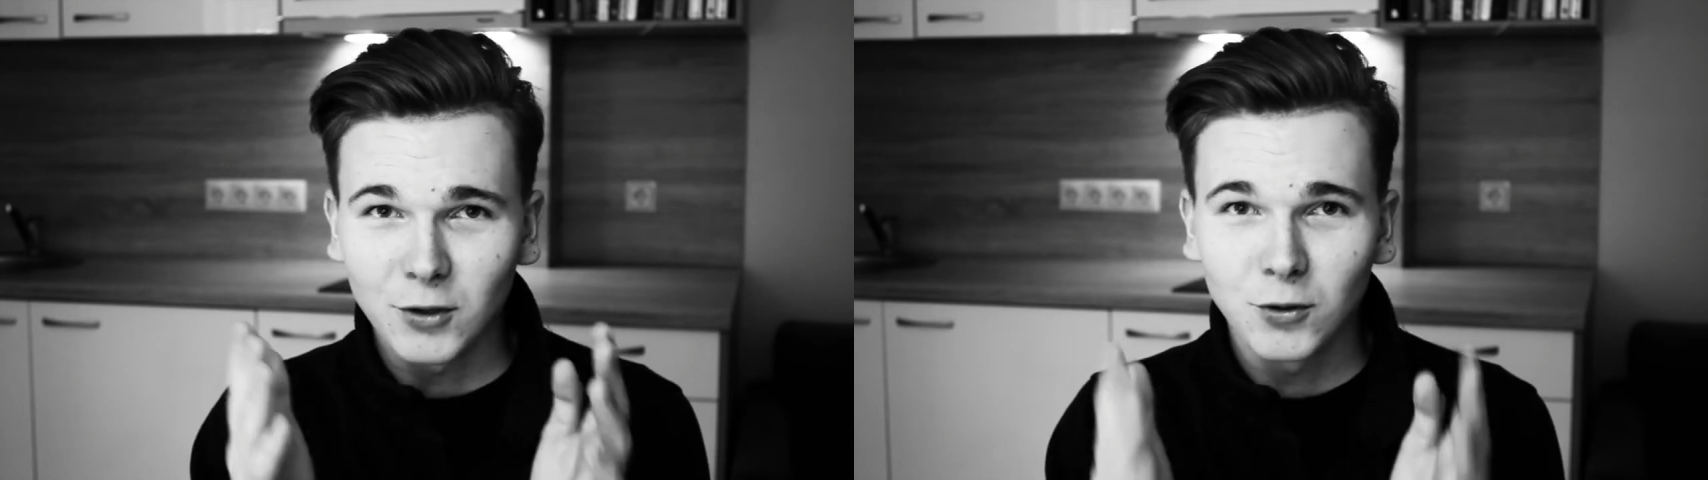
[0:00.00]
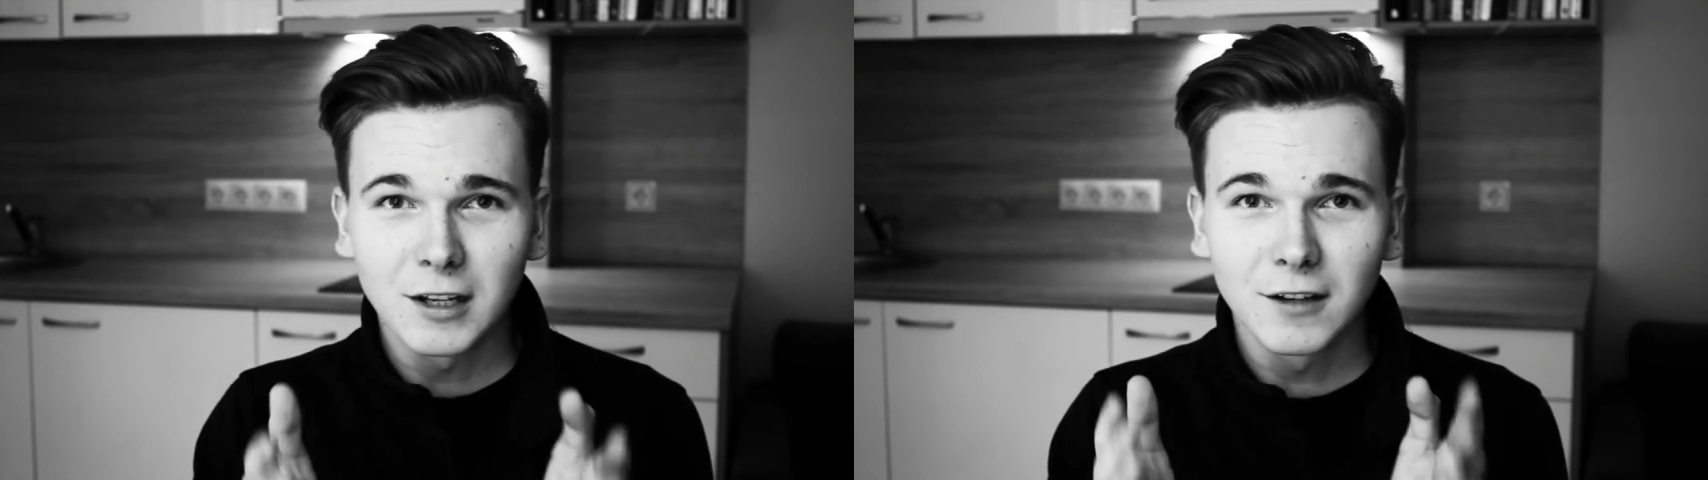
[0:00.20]

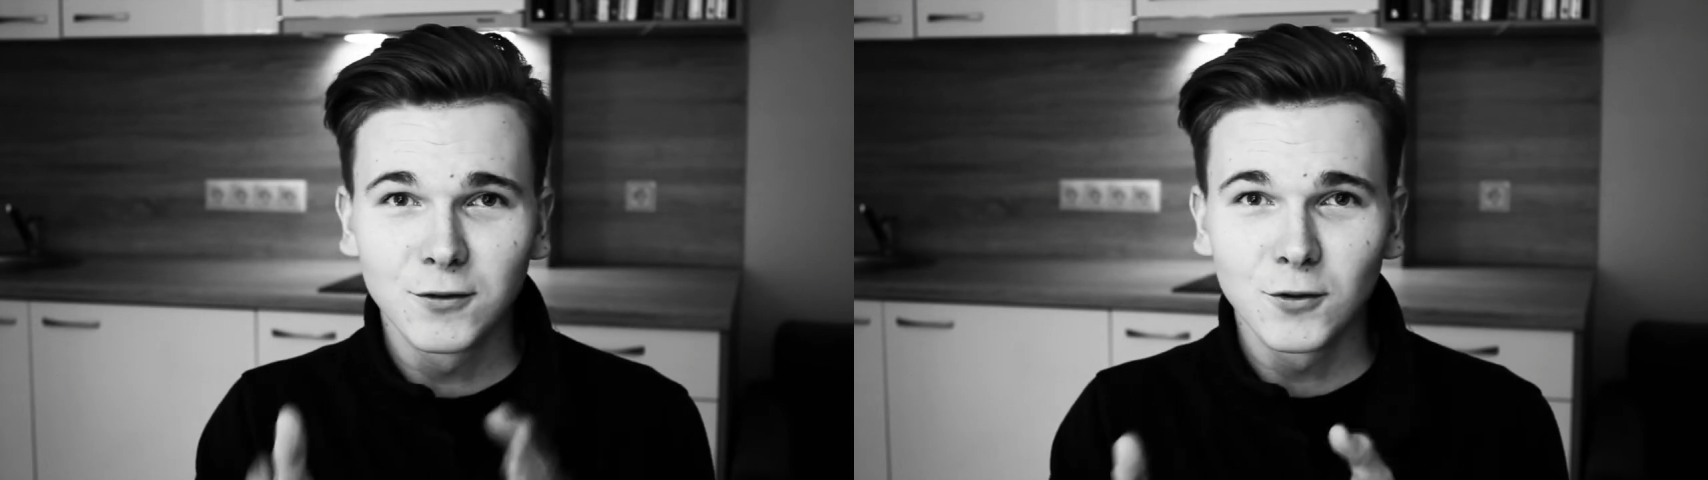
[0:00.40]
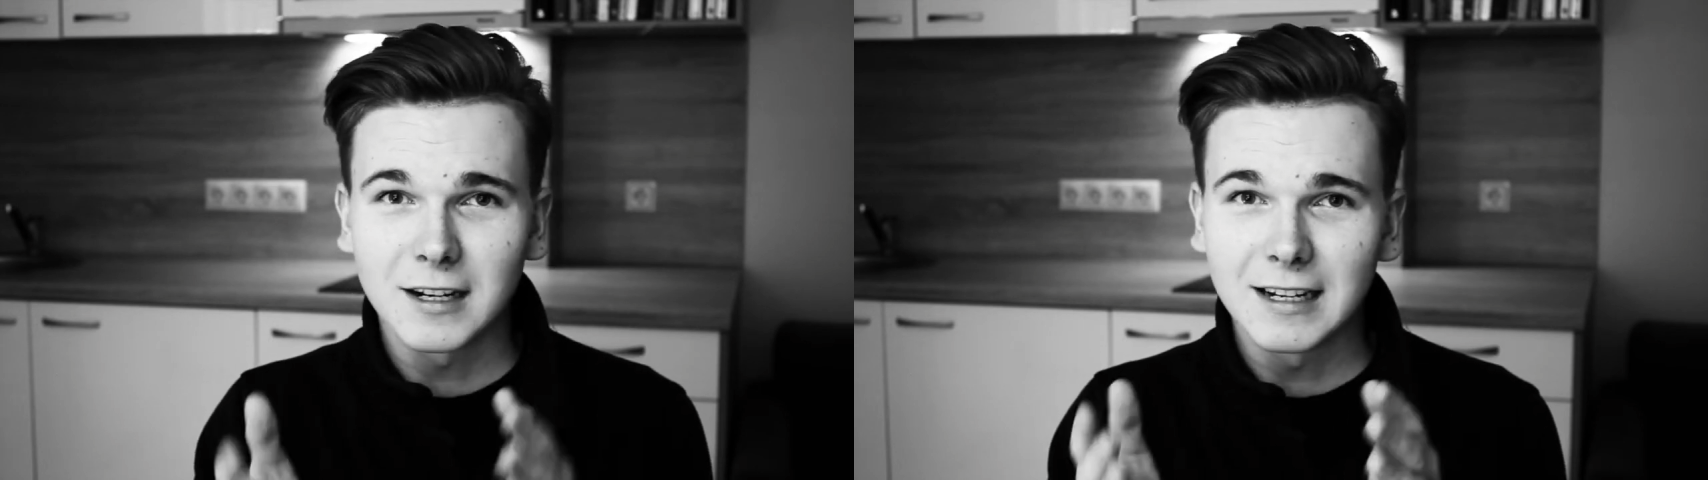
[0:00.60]
cooking
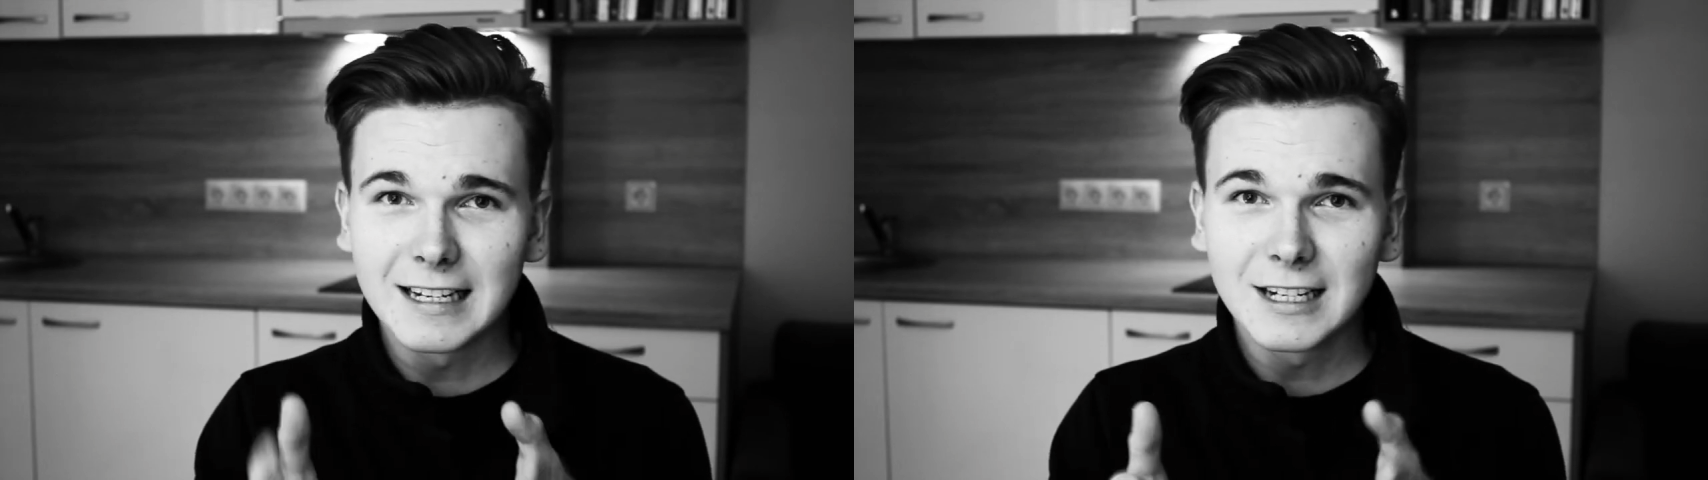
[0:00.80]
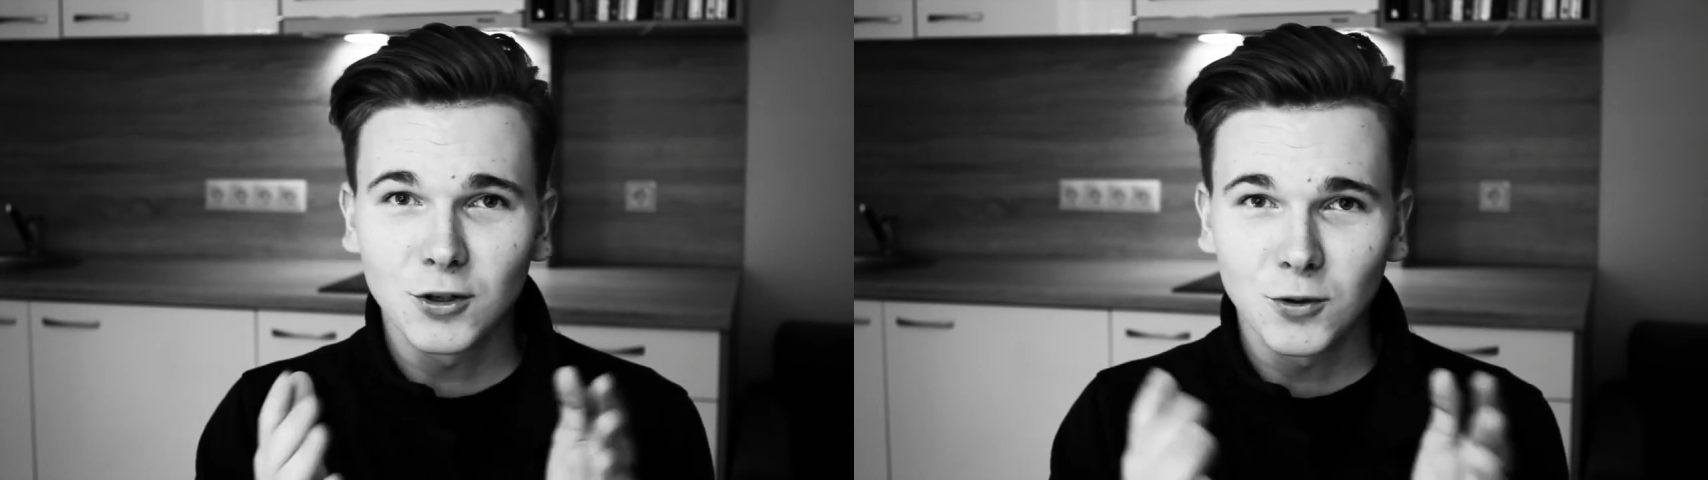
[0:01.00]
food and
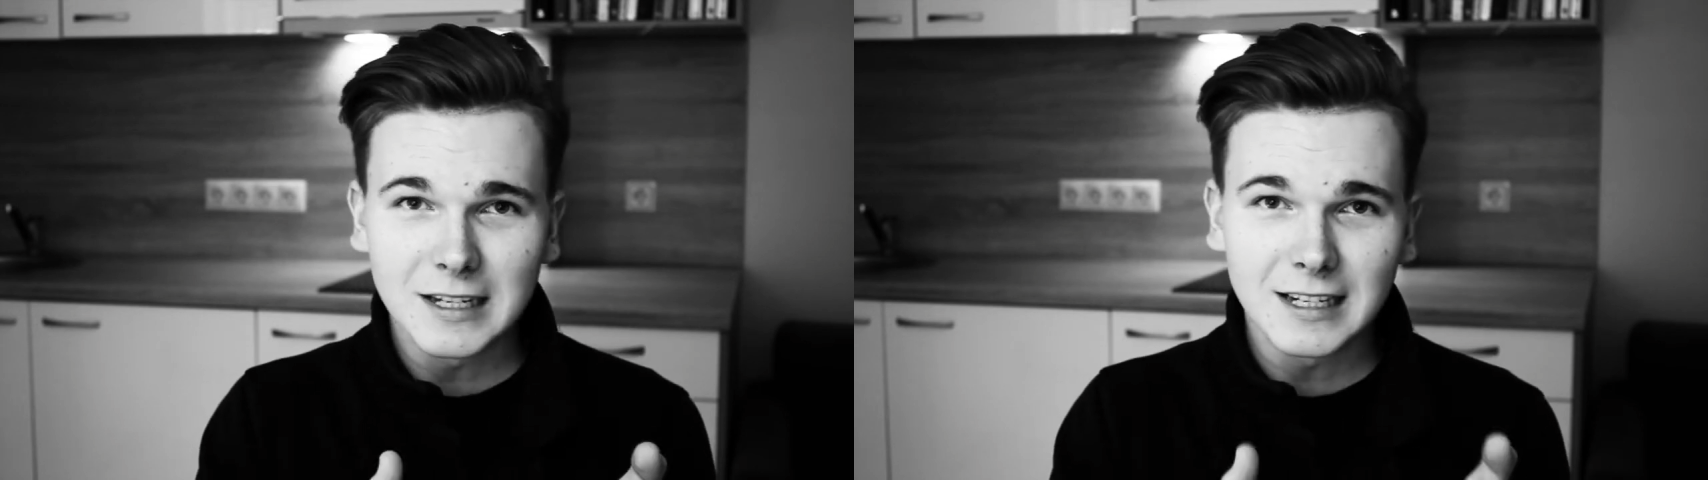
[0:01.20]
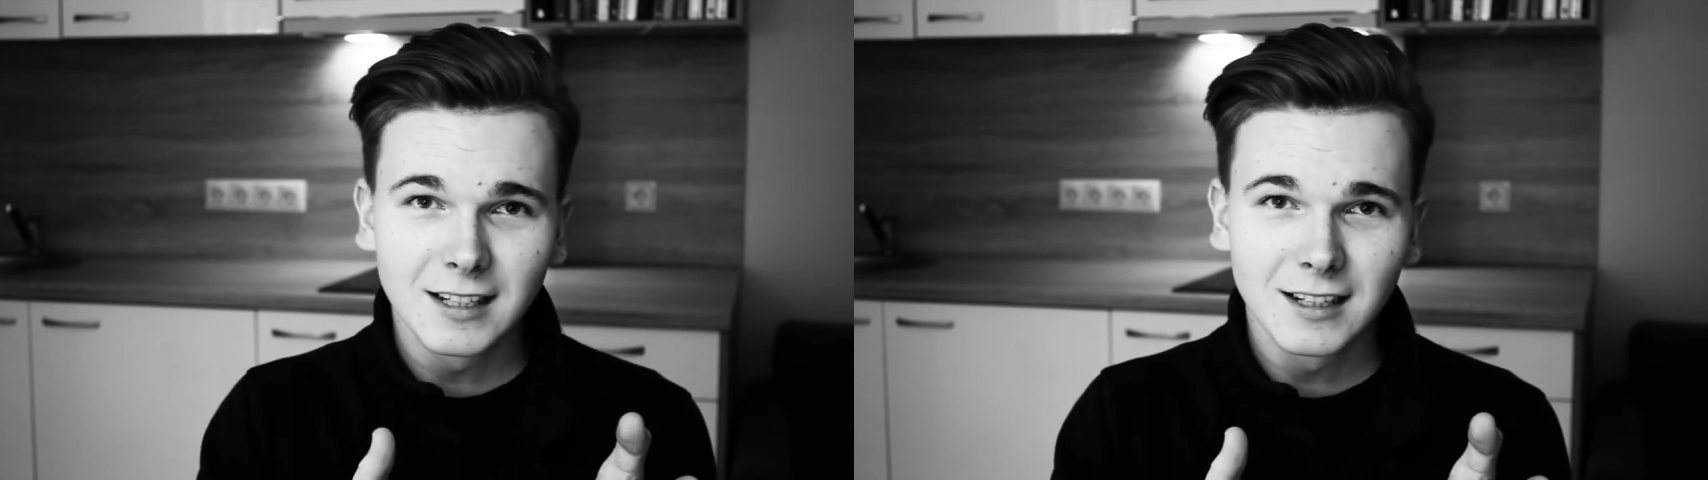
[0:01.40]
need to
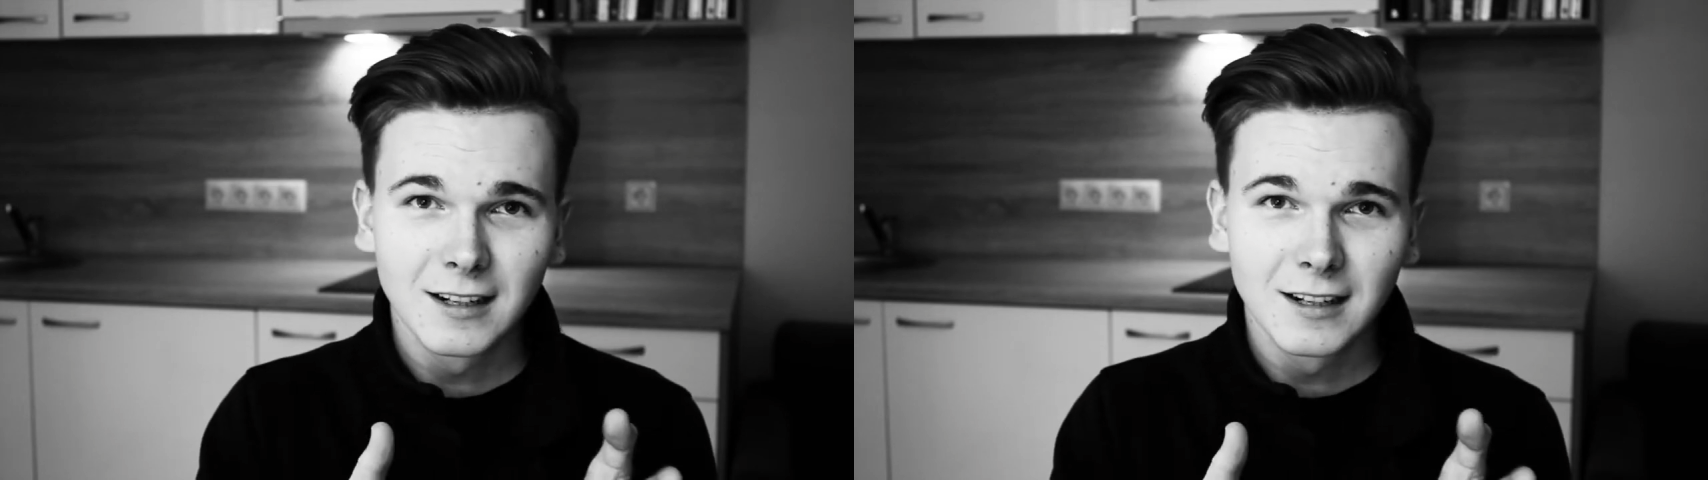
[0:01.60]
eat,